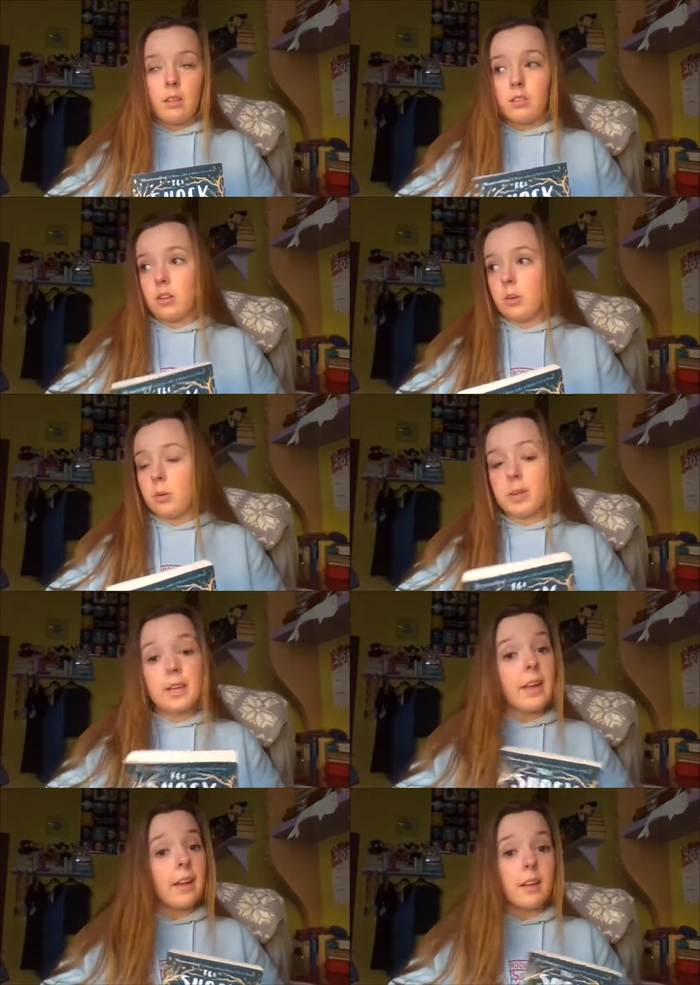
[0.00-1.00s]
So,
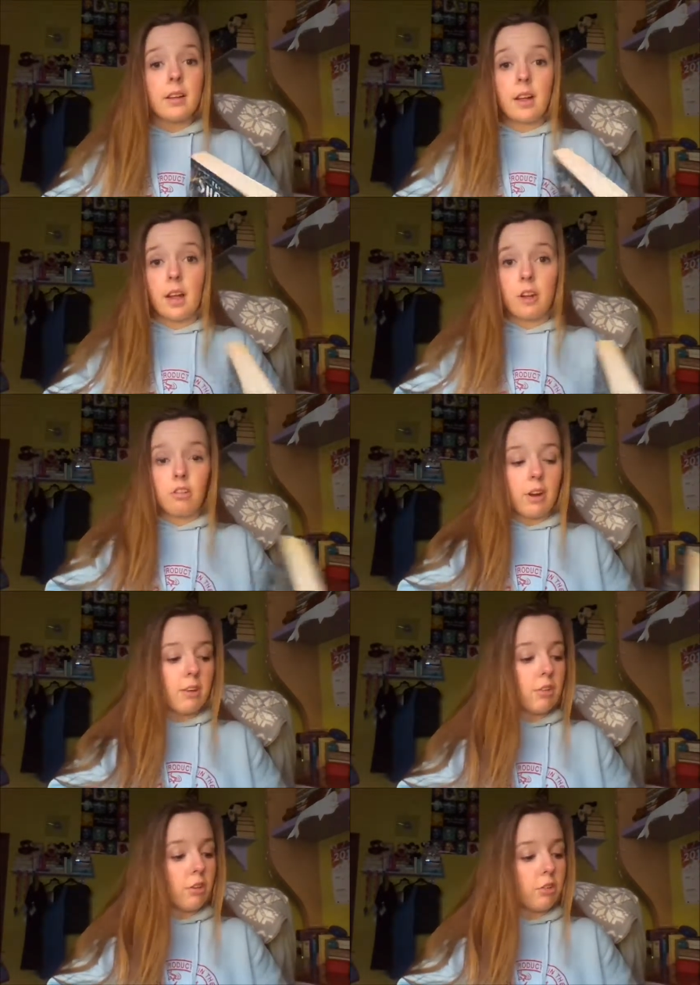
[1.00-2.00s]
yeah, I'll
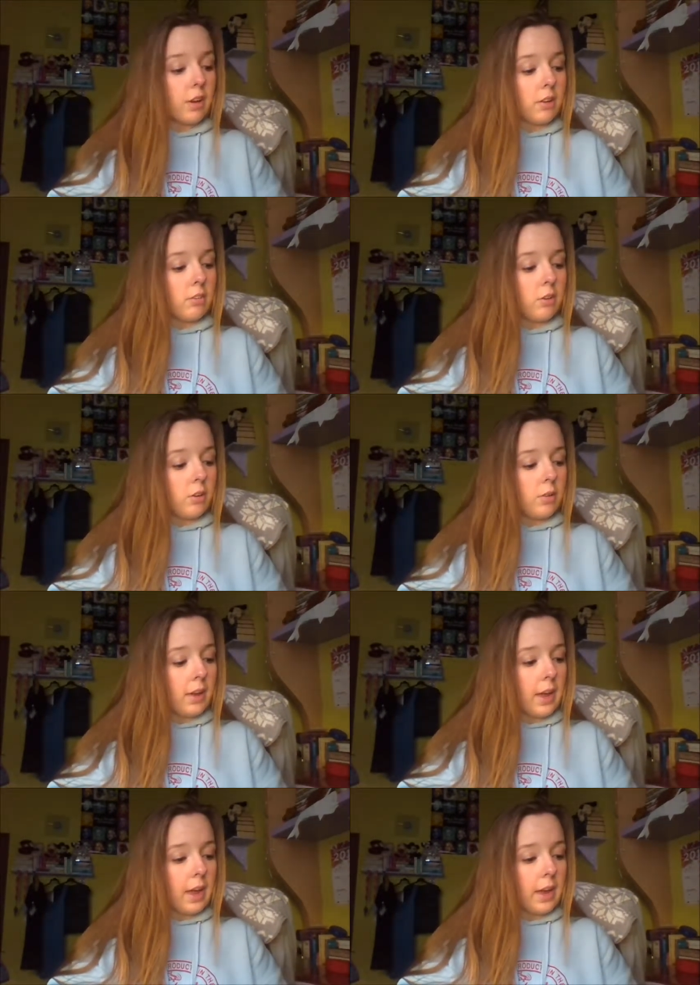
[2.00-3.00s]
try and talk to you again
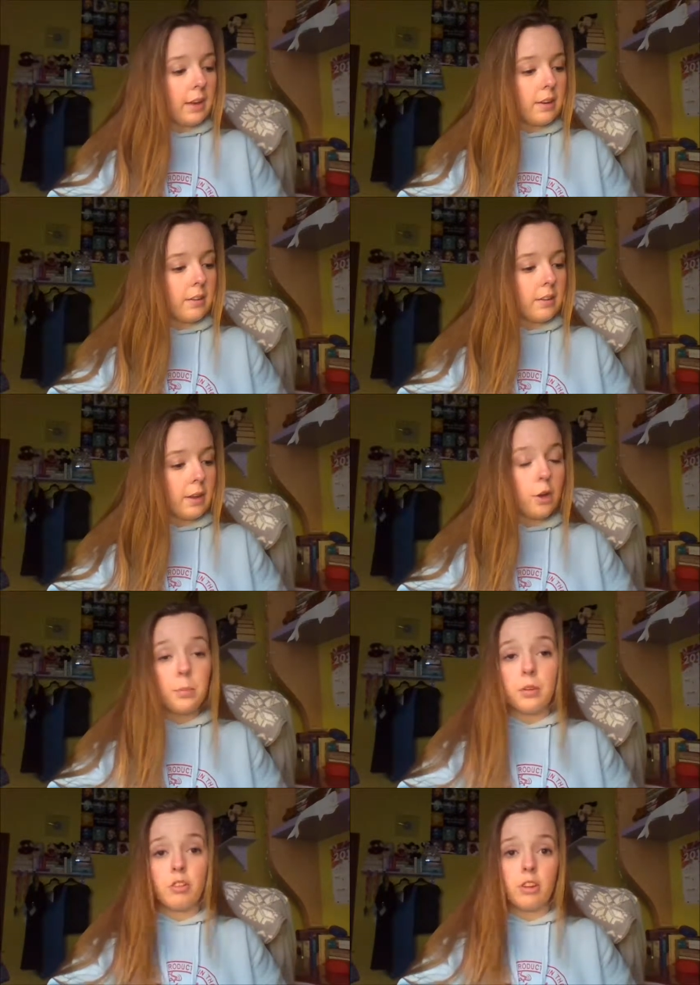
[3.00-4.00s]
soon, and I
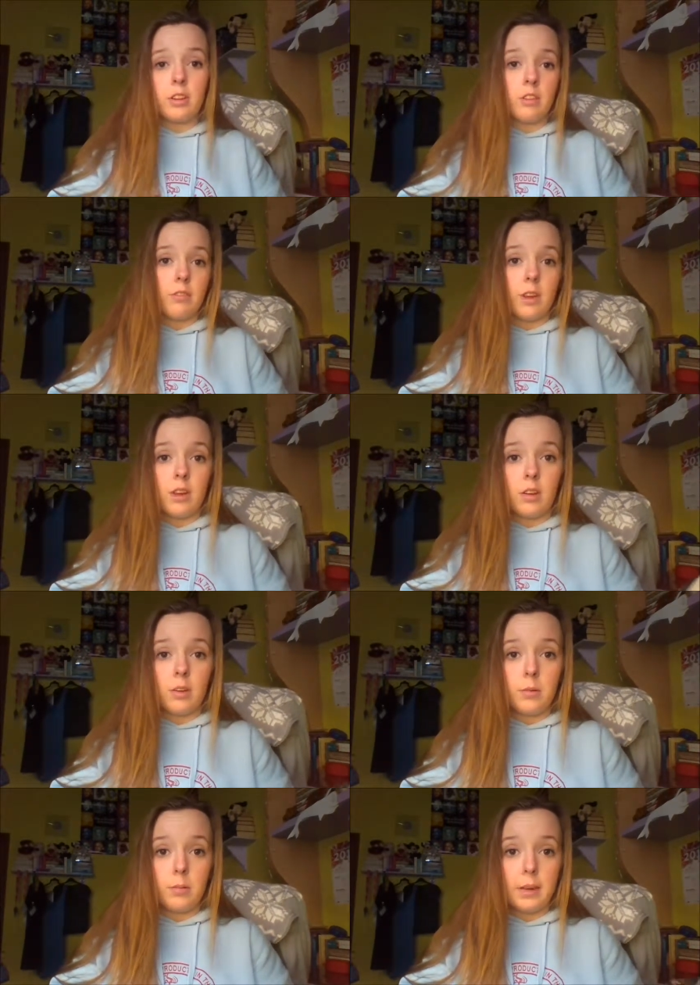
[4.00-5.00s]
hope you enjoyed this
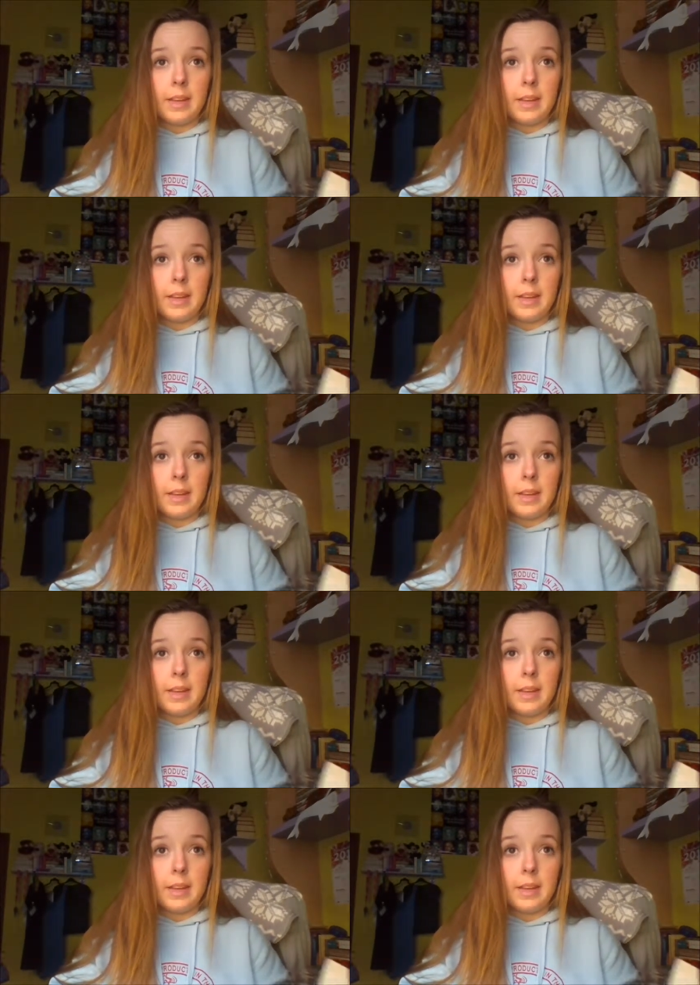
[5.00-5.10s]
video.